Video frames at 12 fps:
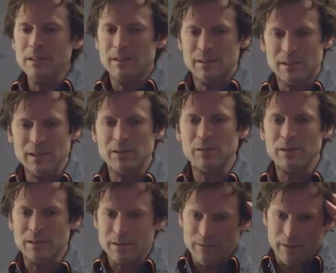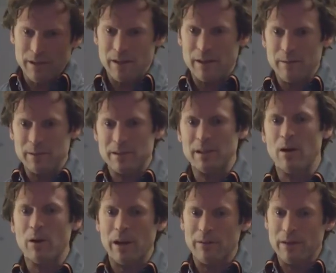it's easier to, for them to see,
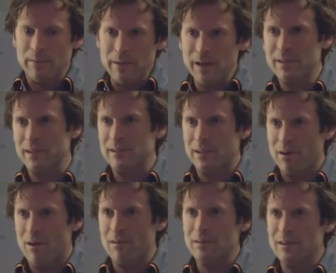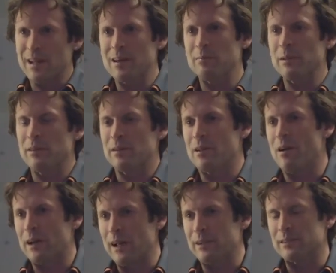okay, if I make 60 calls, and I don't believe in call
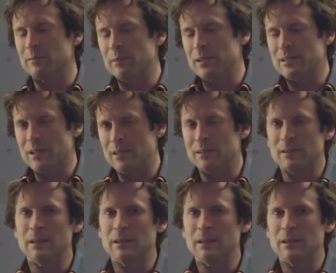counting, but it's not,